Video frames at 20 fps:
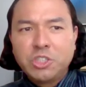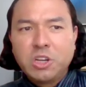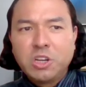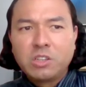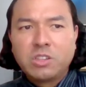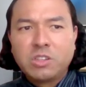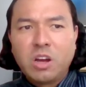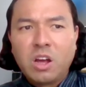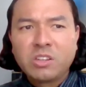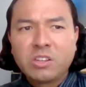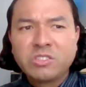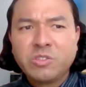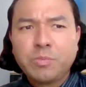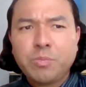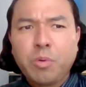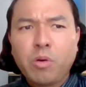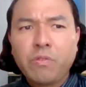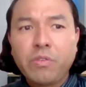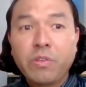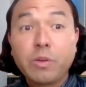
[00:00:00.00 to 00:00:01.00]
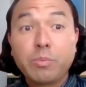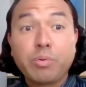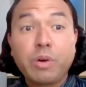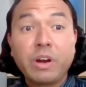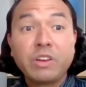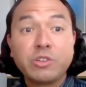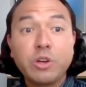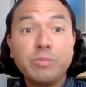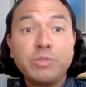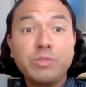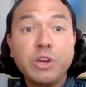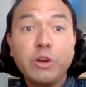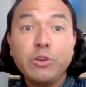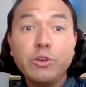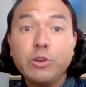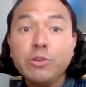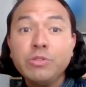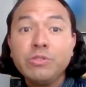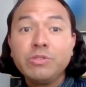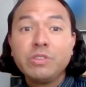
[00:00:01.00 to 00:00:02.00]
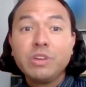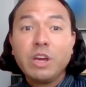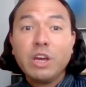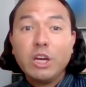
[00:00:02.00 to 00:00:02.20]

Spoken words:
Sean Tongson, reporting for the Press Hometown News.